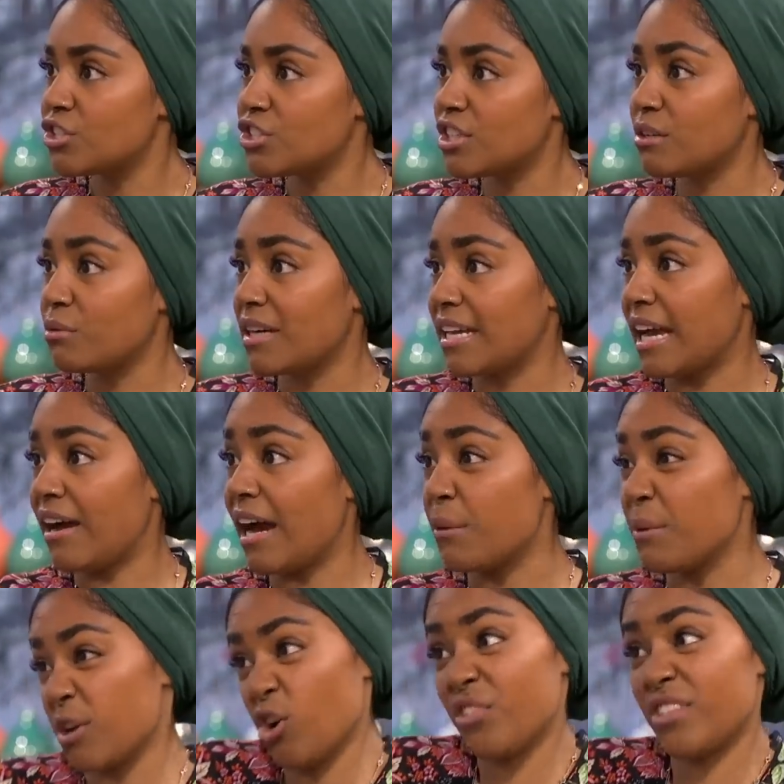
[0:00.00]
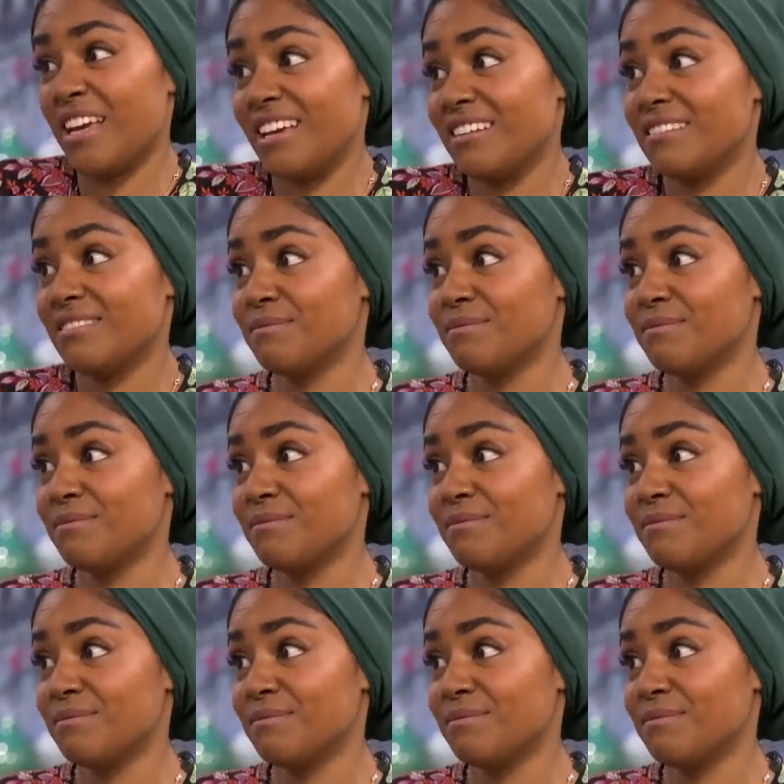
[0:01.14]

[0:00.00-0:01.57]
she'll work yeah. out how it got there.